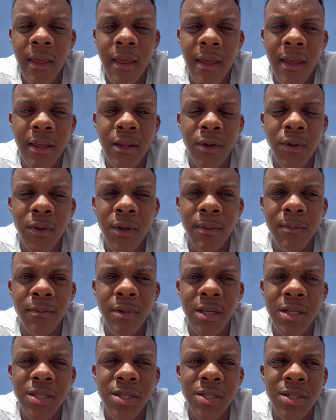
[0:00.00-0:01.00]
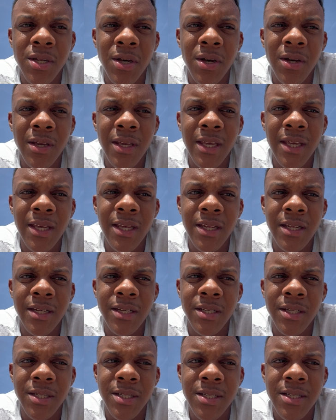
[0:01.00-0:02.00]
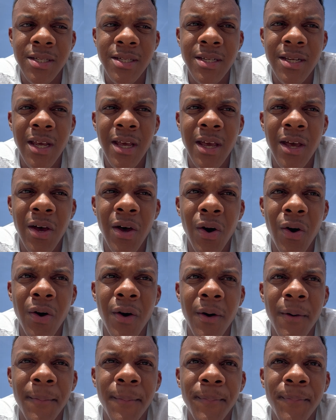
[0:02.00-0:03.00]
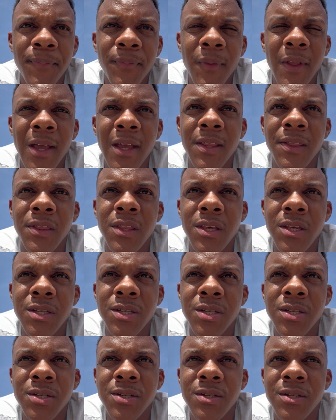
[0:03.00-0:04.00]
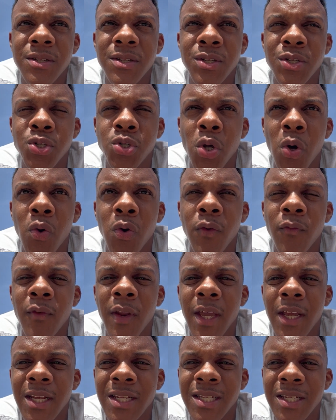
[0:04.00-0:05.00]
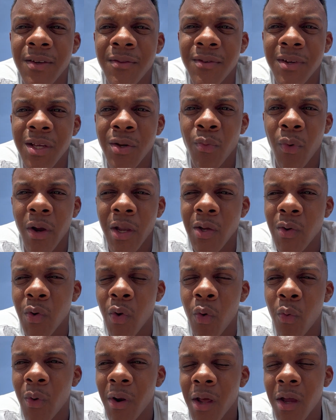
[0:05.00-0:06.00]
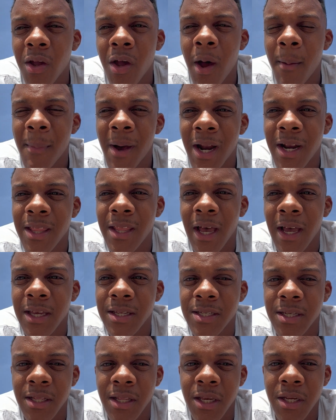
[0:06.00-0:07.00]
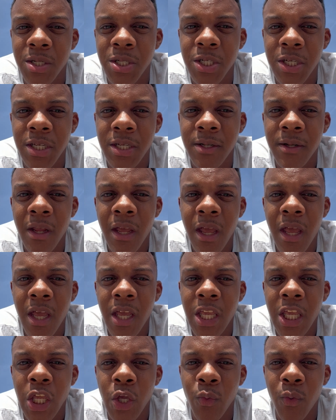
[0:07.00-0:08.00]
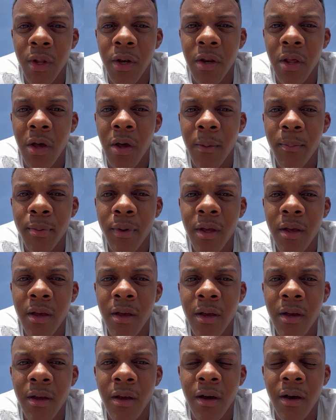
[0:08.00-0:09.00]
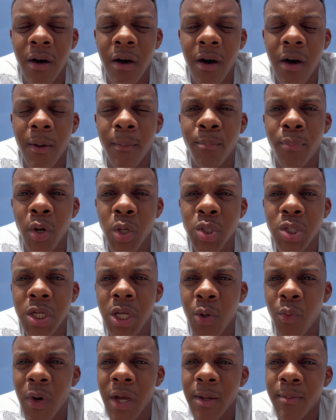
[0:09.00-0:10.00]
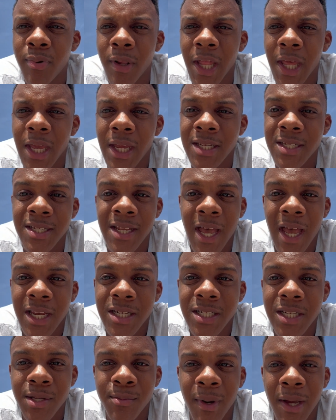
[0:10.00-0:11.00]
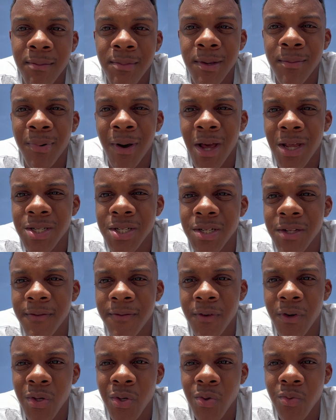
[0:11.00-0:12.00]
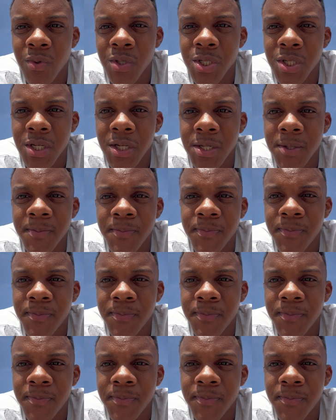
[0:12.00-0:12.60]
and you can be stuck in just this zone of negativity where you don't want to come out of the isolation. You end up pushing away plans that actually might be positive for you and shit.